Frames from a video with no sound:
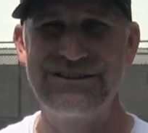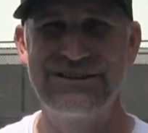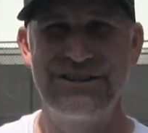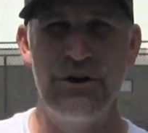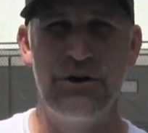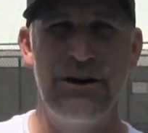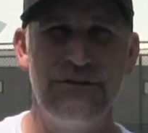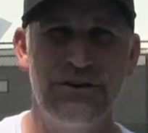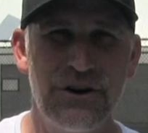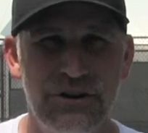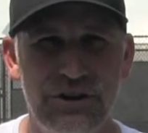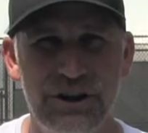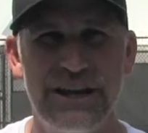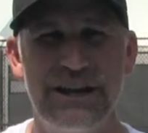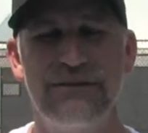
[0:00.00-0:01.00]
So if you're
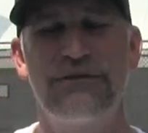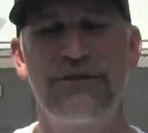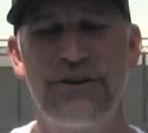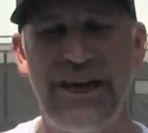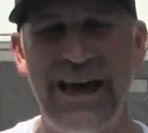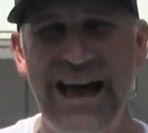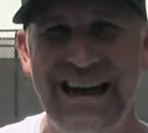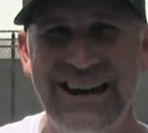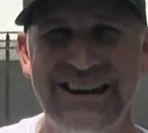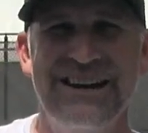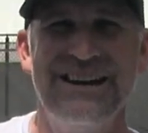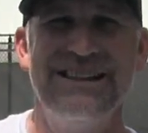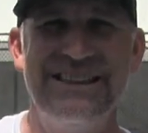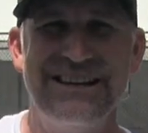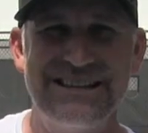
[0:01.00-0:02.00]
looking for that,
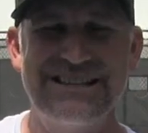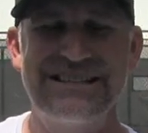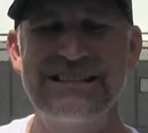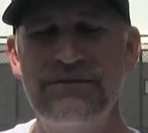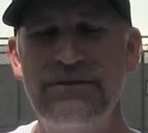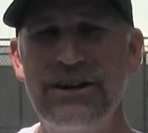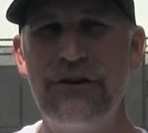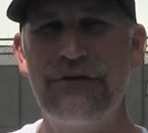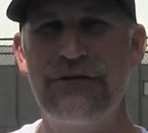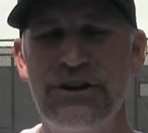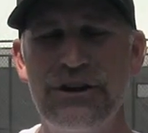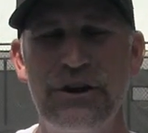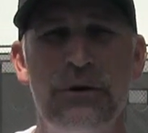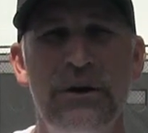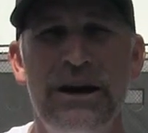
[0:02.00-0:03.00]
this is the video for
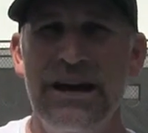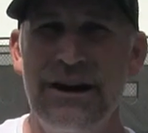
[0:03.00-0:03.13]
you.